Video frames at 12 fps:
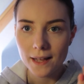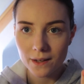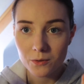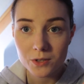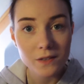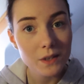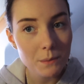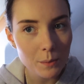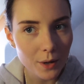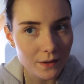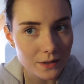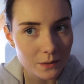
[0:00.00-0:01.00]
and also done my
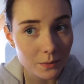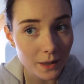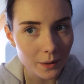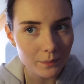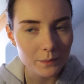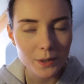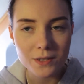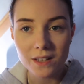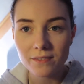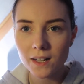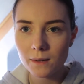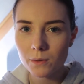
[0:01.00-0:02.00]
brows as well because I
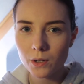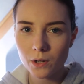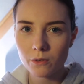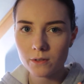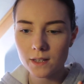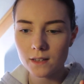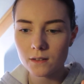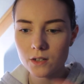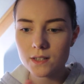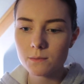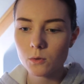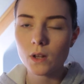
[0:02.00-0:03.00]
feel like I'm going with,
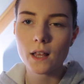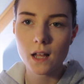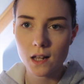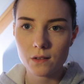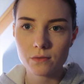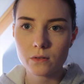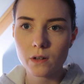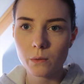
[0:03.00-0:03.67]
because it's more like colourful,